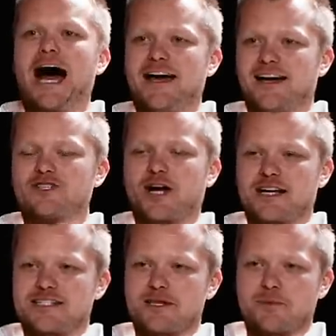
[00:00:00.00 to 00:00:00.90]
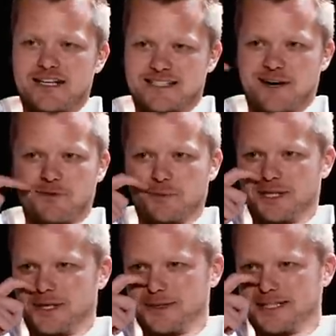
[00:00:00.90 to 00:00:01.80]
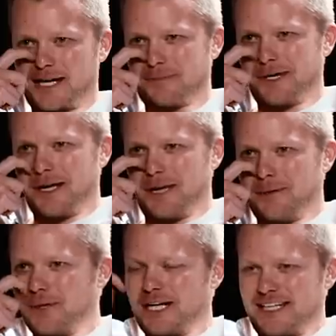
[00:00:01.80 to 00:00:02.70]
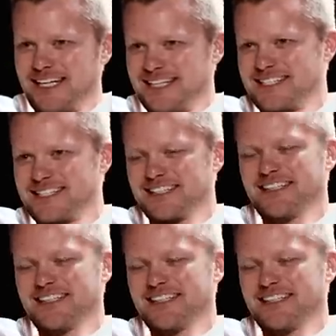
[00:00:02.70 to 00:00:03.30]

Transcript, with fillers: I, I try to see the best in everybody all the time, but it, it's